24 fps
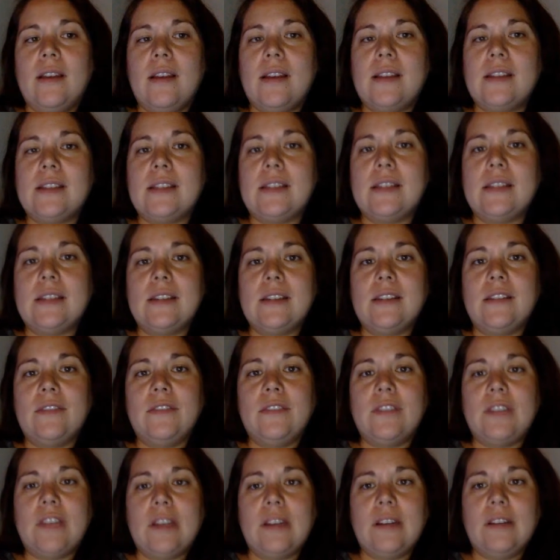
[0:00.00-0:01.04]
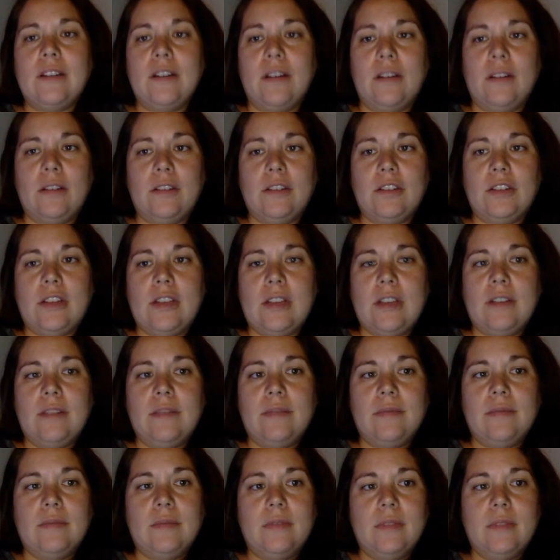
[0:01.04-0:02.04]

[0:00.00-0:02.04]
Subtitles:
assistive technology,